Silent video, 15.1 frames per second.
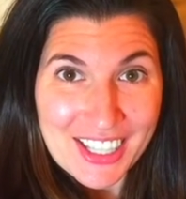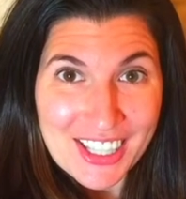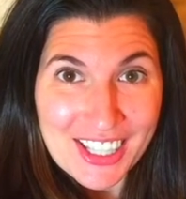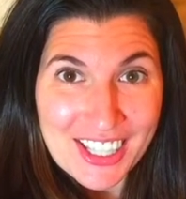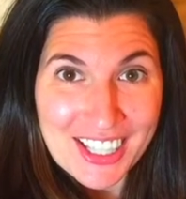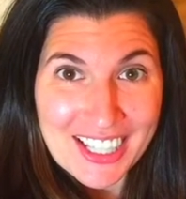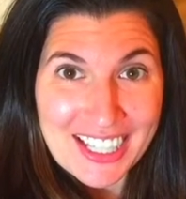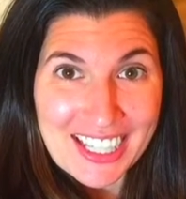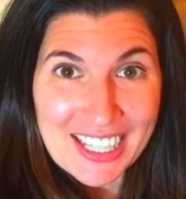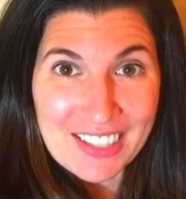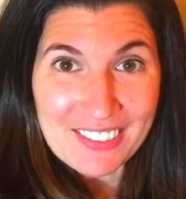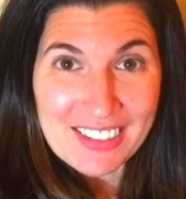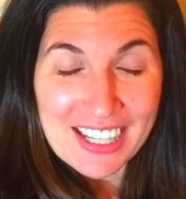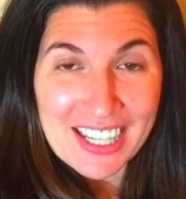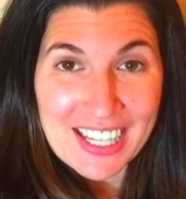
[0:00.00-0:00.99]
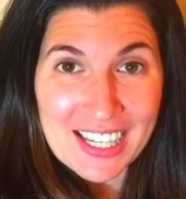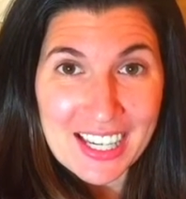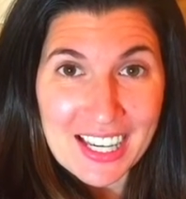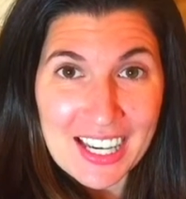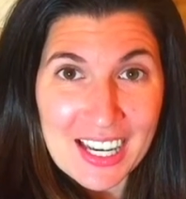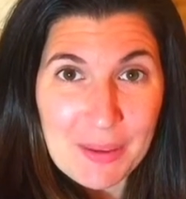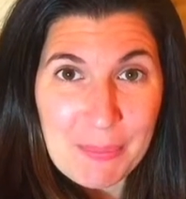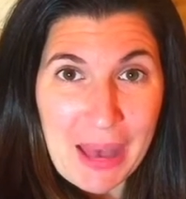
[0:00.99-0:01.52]
Good
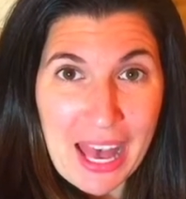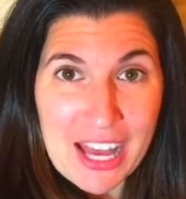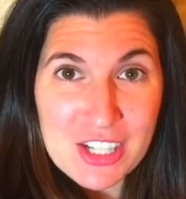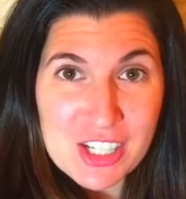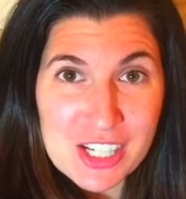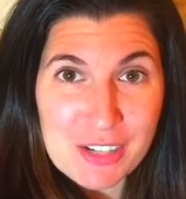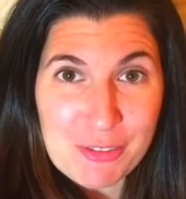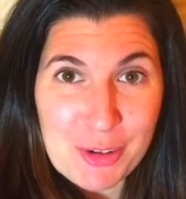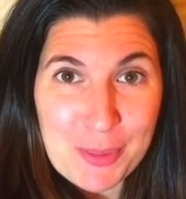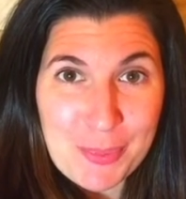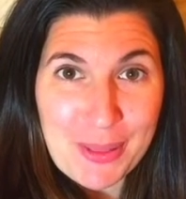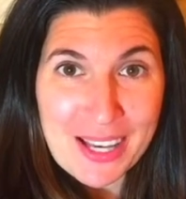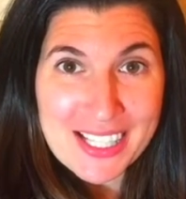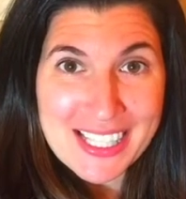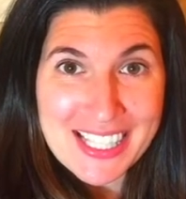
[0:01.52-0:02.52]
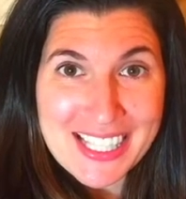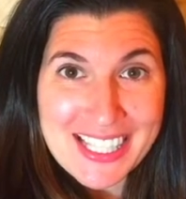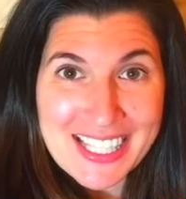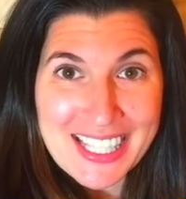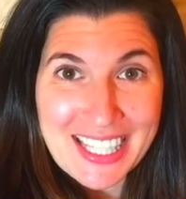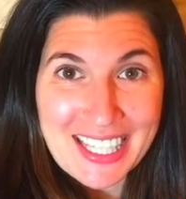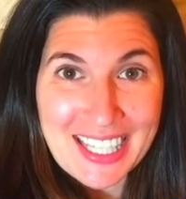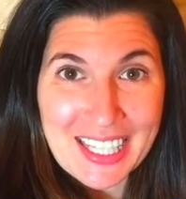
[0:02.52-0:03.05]
evening, Passion for
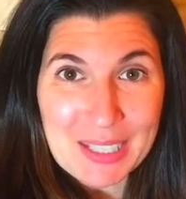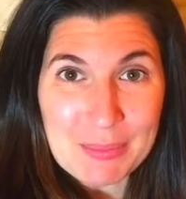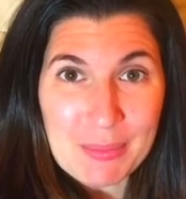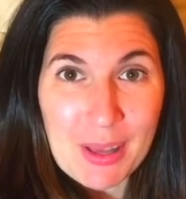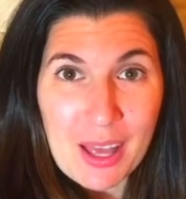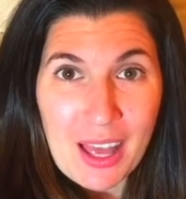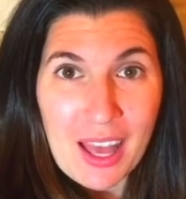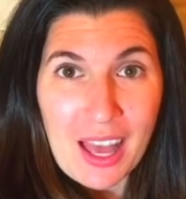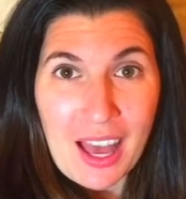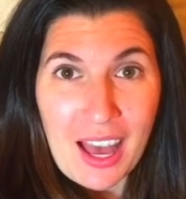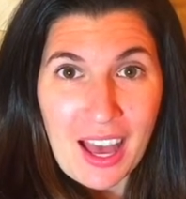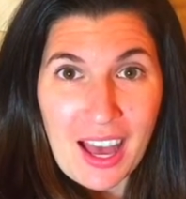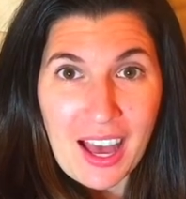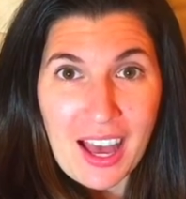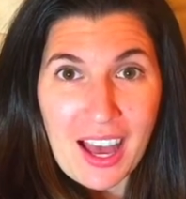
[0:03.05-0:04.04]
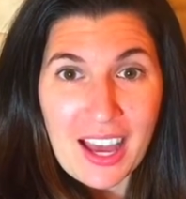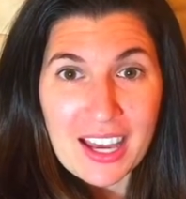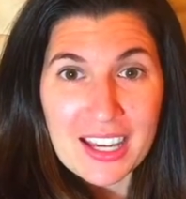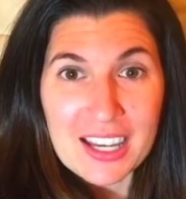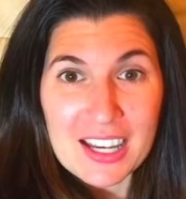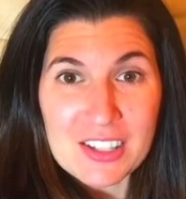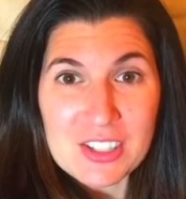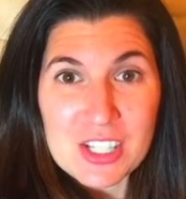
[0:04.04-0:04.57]
Plexus team.
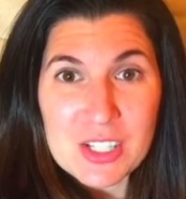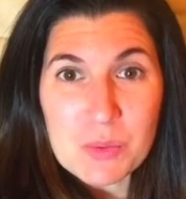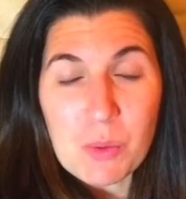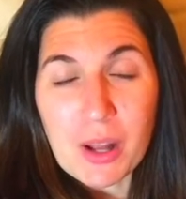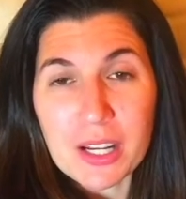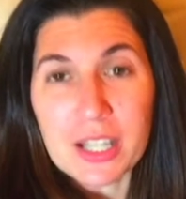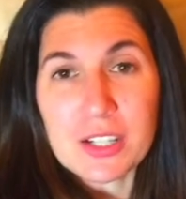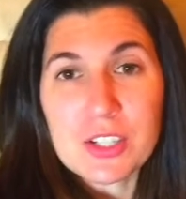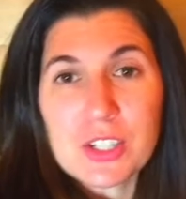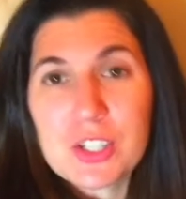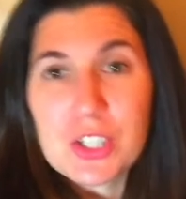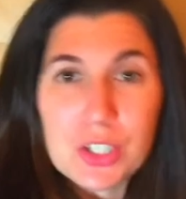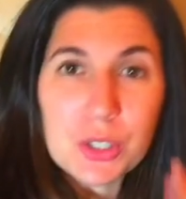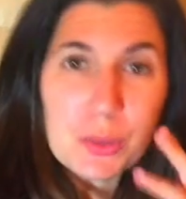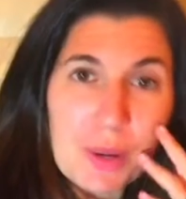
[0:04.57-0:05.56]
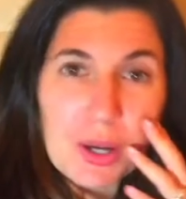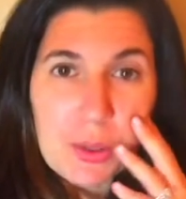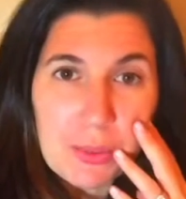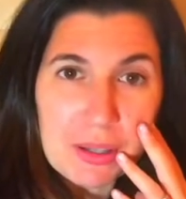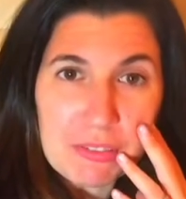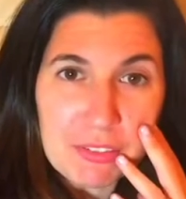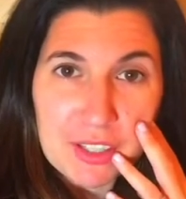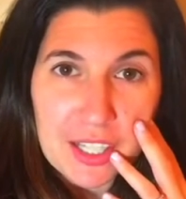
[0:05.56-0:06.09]
I just wanted to do a
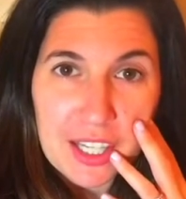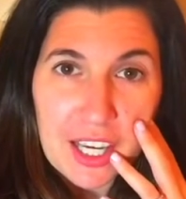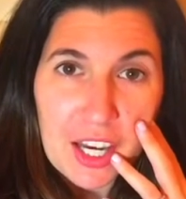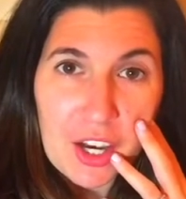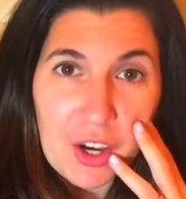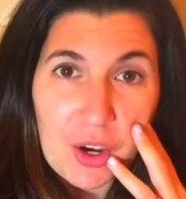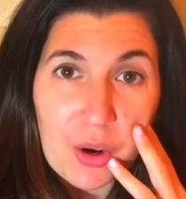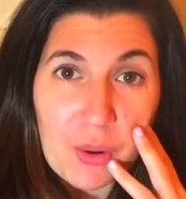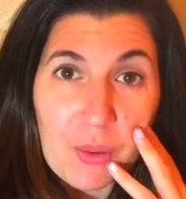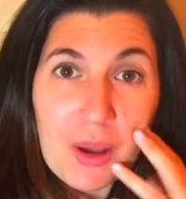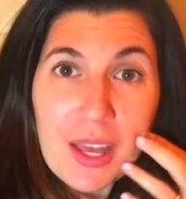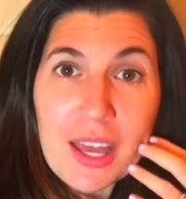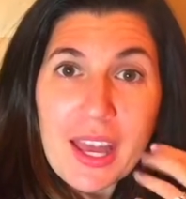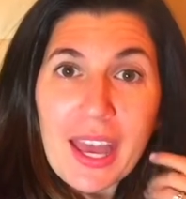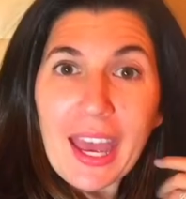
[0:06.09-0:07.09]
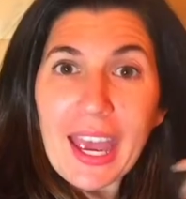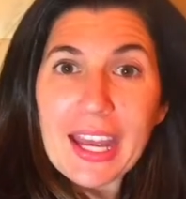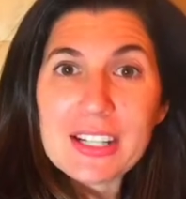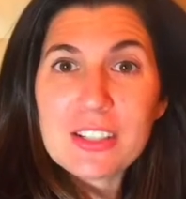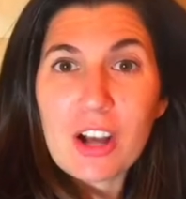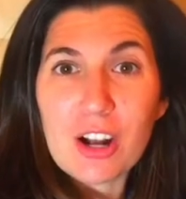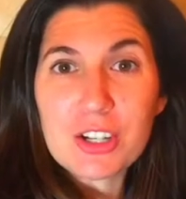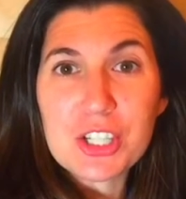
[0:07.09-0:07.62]
quick video
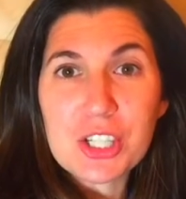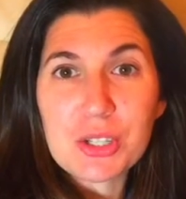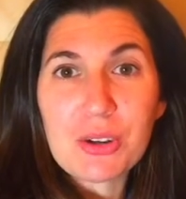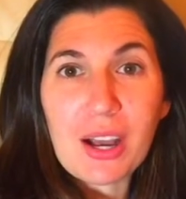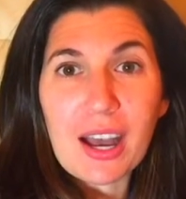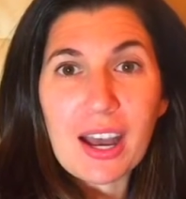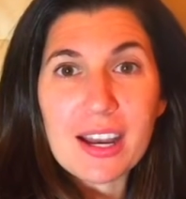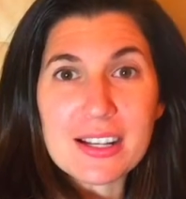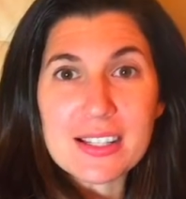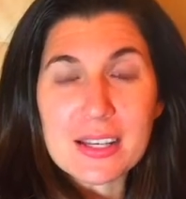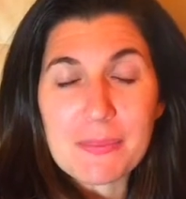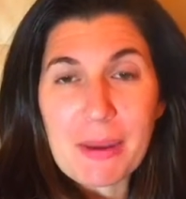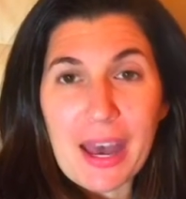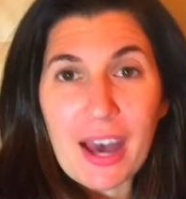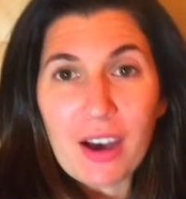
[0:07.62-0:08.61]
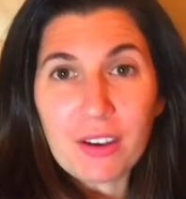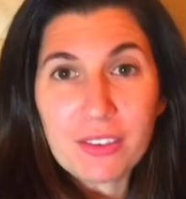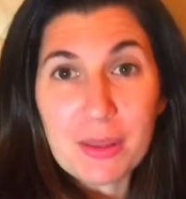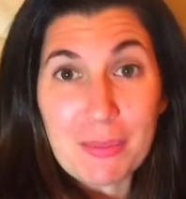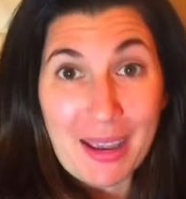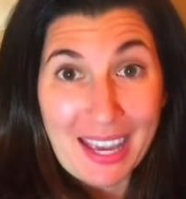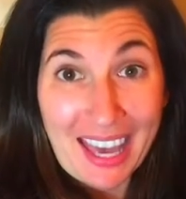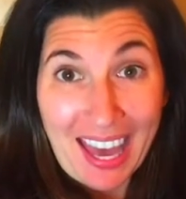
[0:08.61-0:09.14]
and talk to you guys about
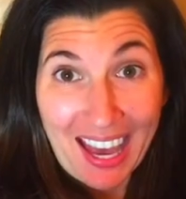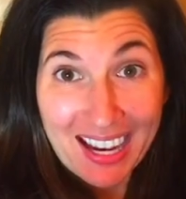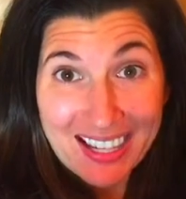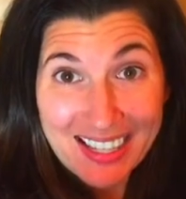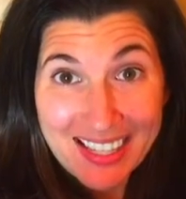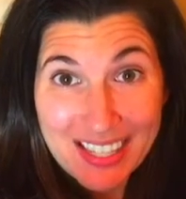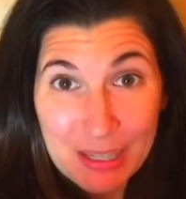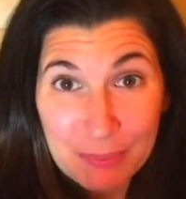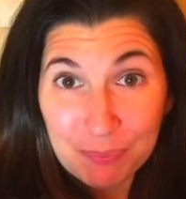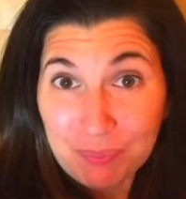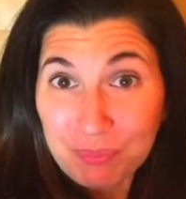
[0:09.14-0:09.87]
the Mega X.